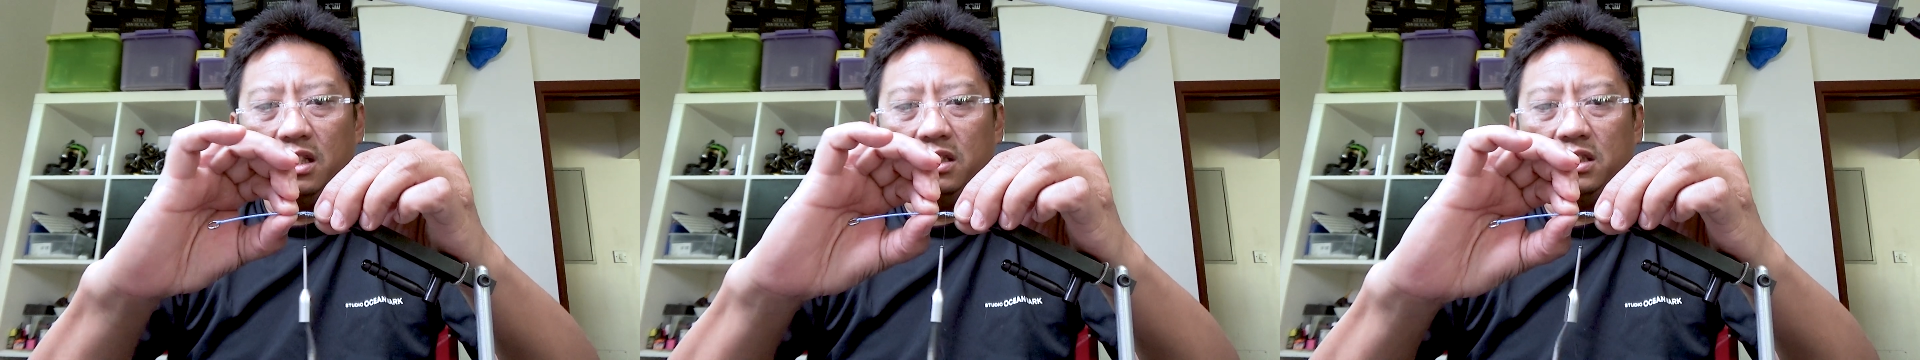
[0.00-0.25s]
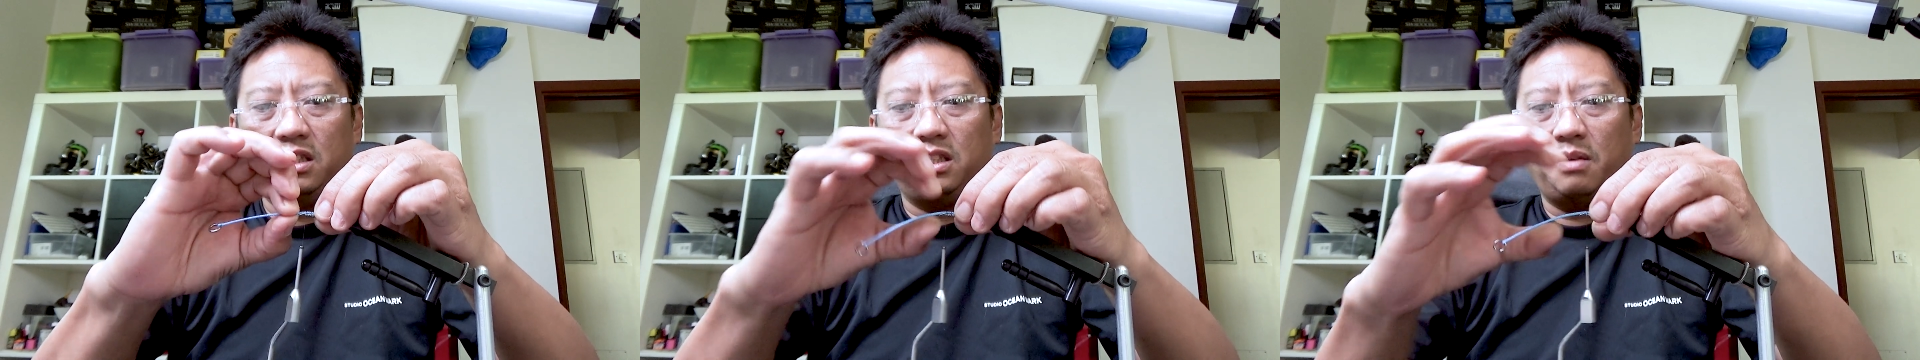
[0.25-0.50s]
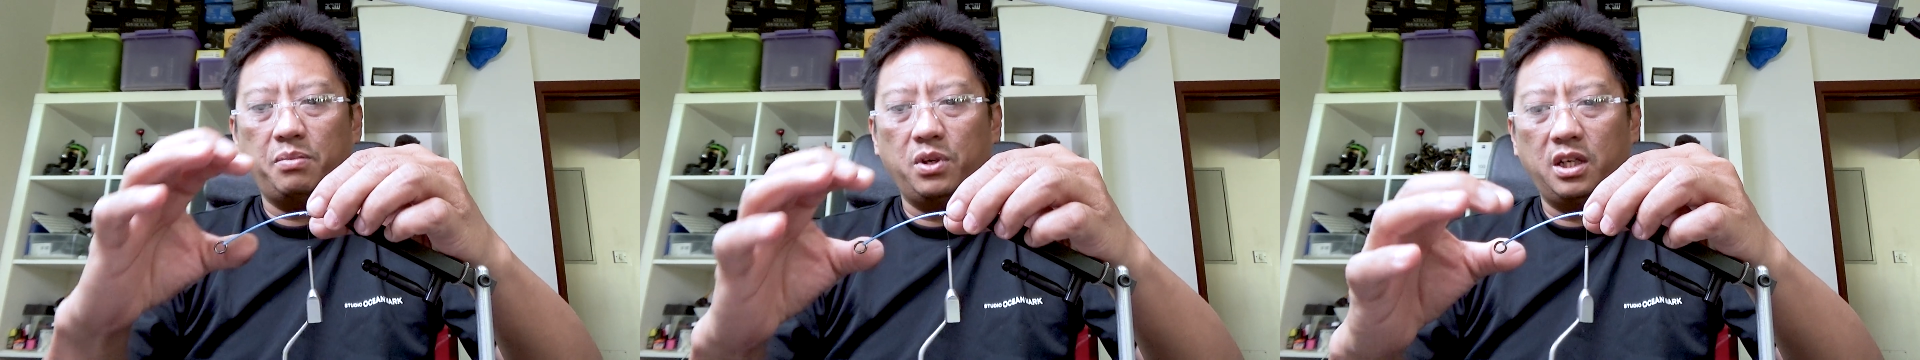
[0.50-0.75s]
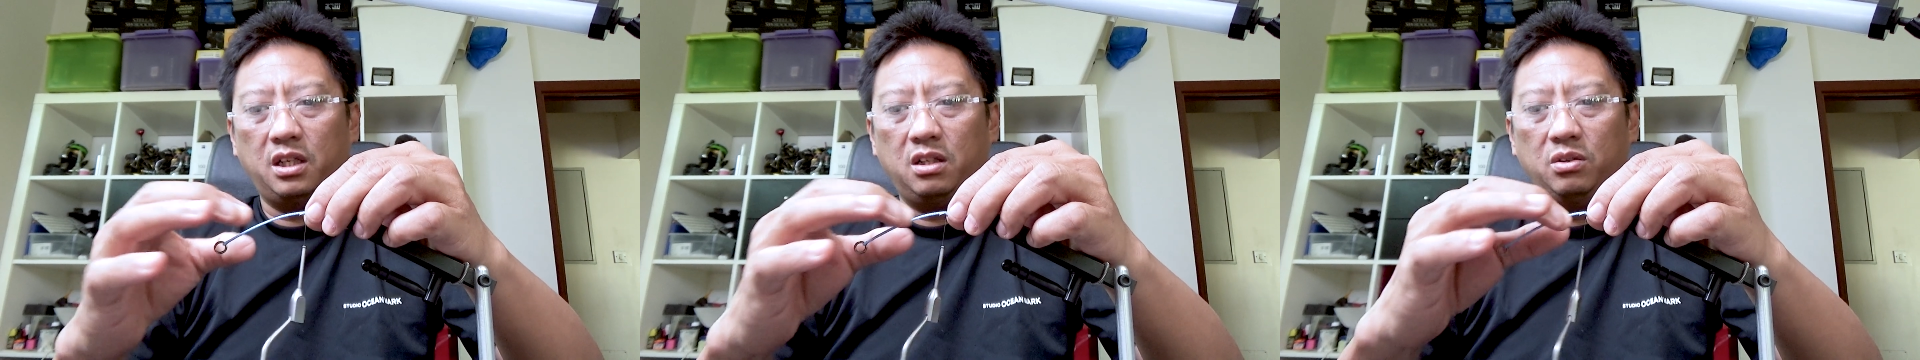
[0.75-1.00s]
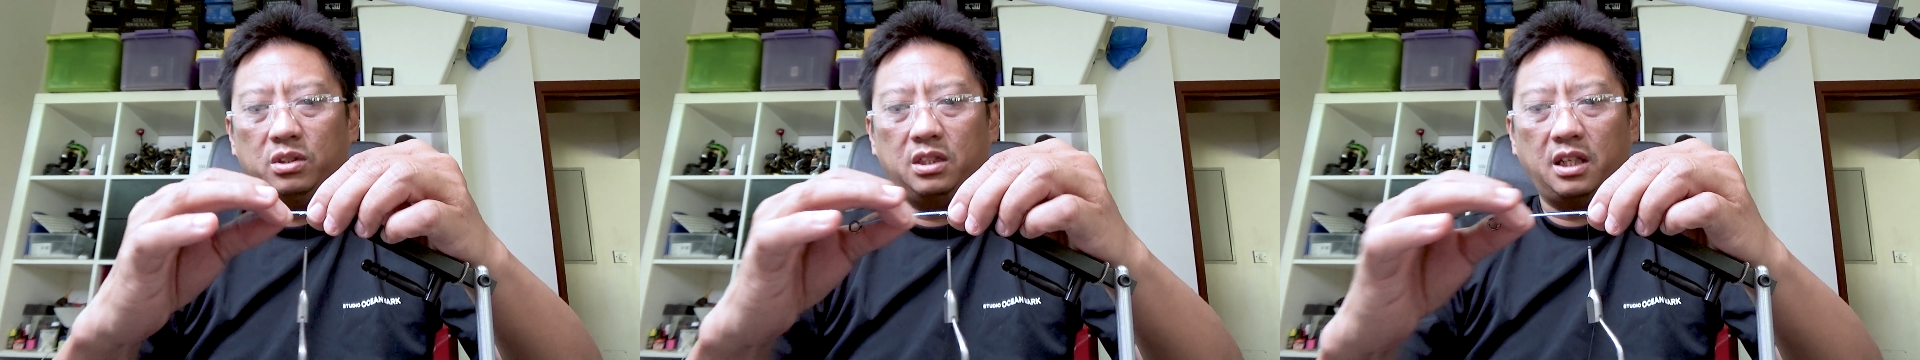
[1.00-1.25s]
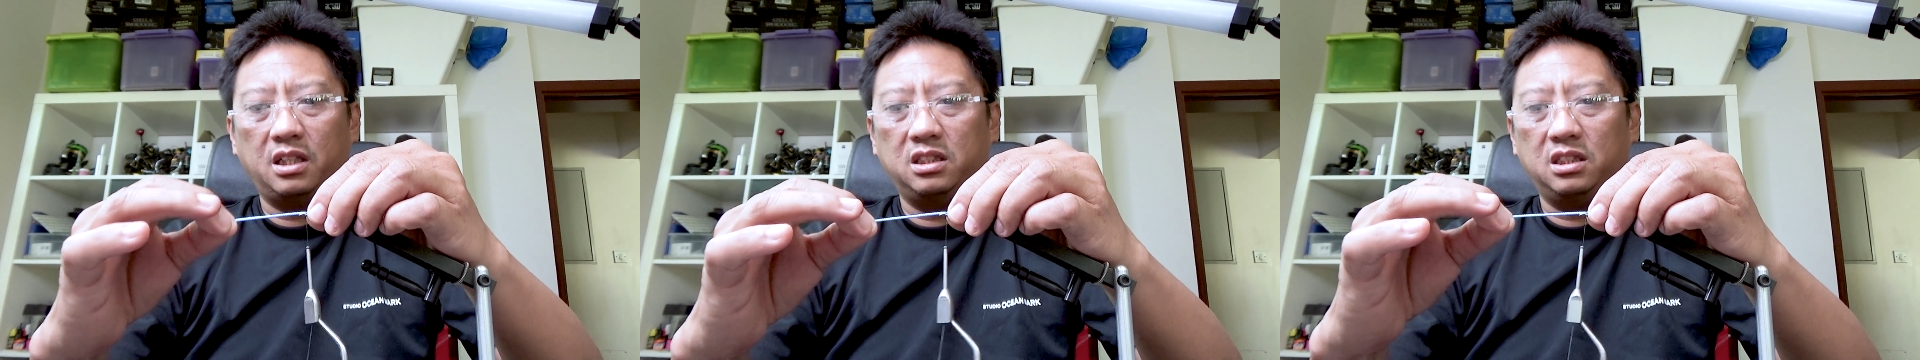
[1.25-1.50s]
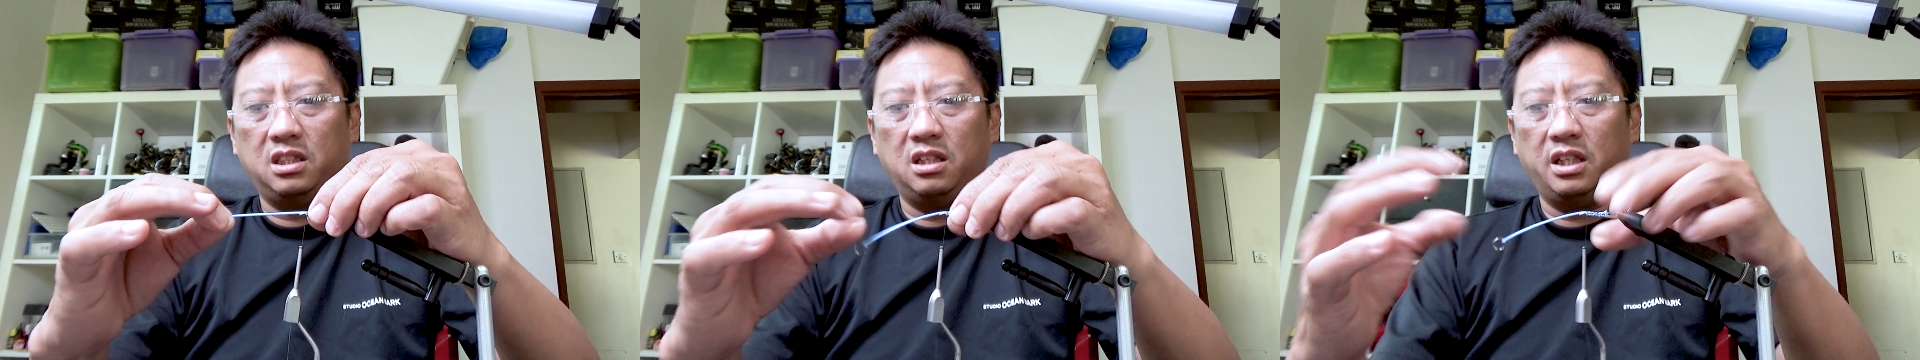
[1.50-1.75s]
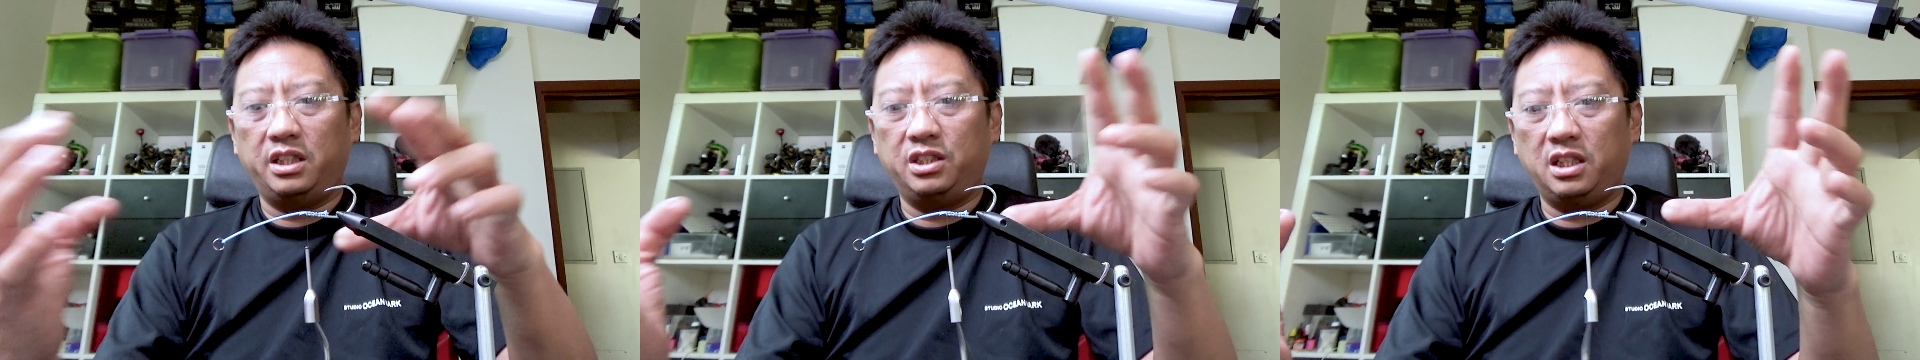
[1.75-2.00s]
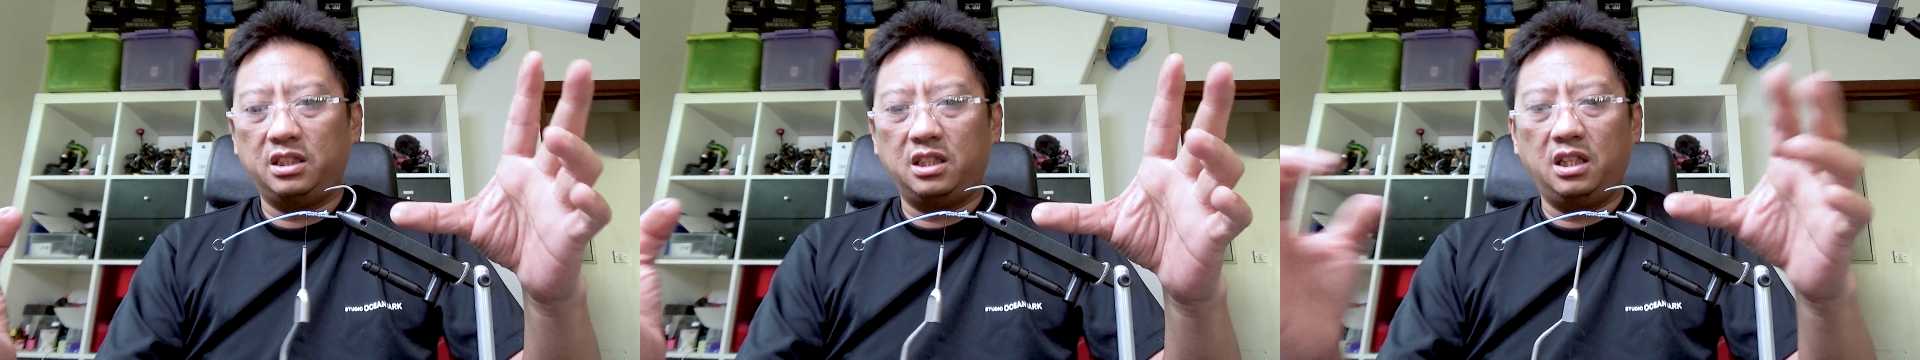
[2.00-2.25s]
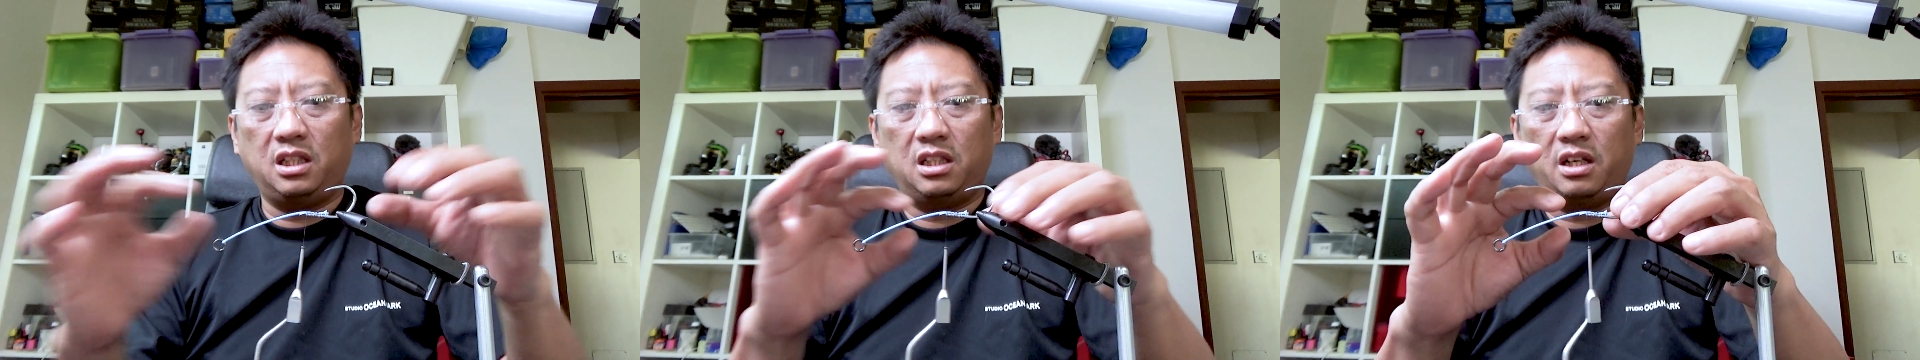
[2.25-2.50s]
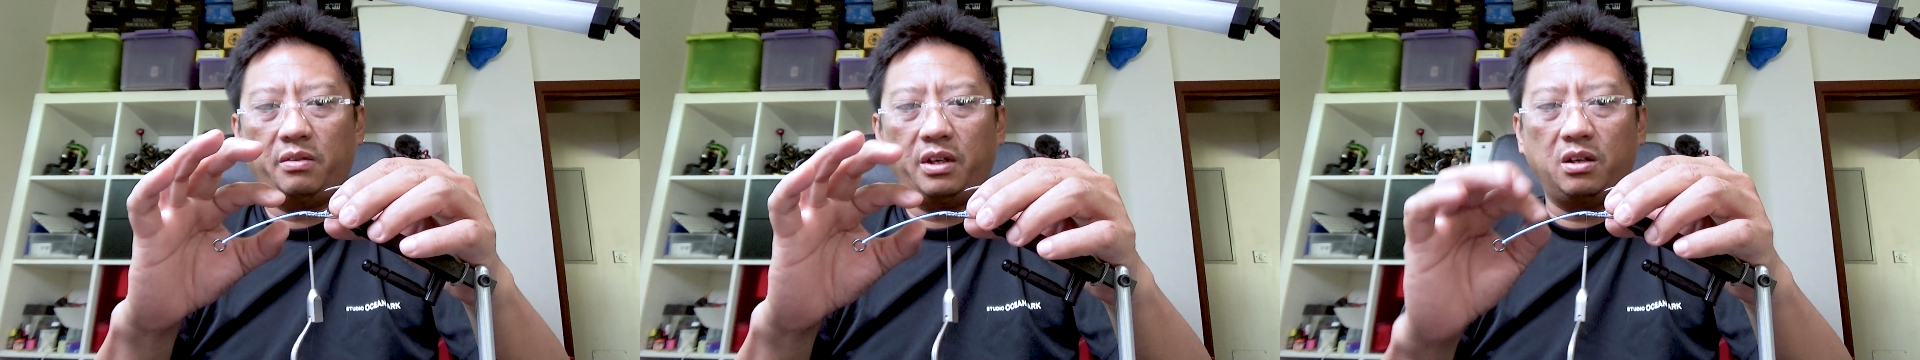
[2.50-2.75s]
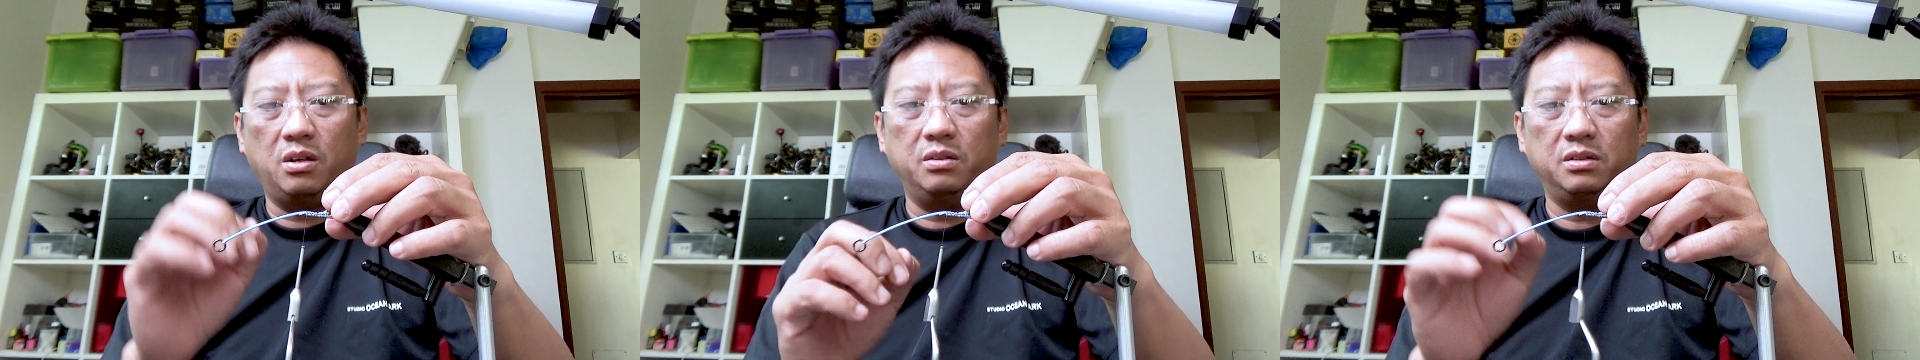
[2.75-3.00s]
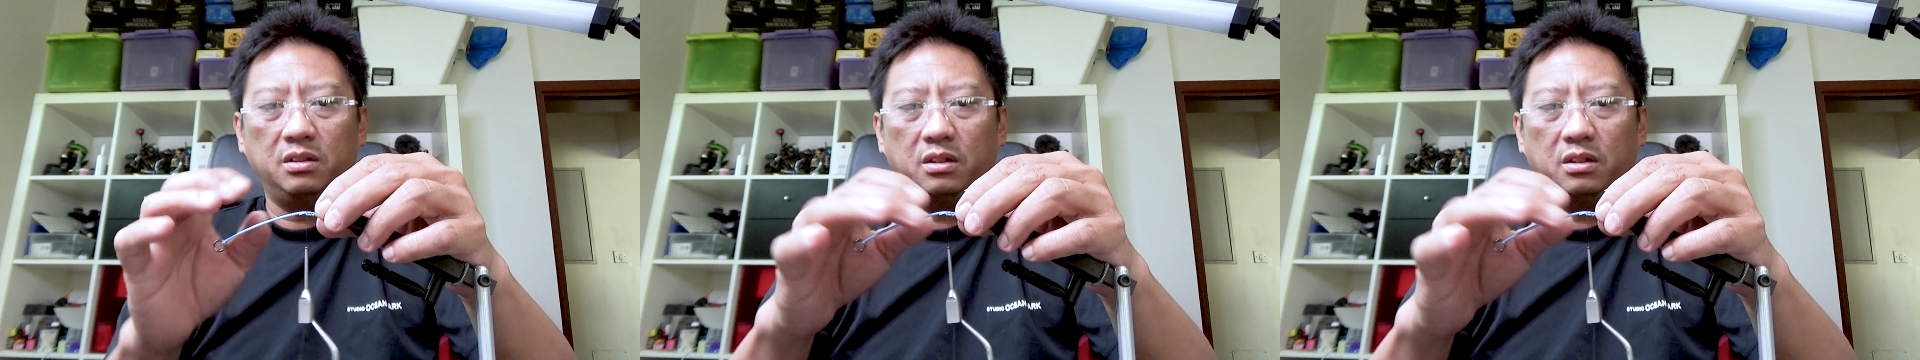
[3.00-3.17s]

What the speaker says: since I put it loose, I could still adjust it. There we go.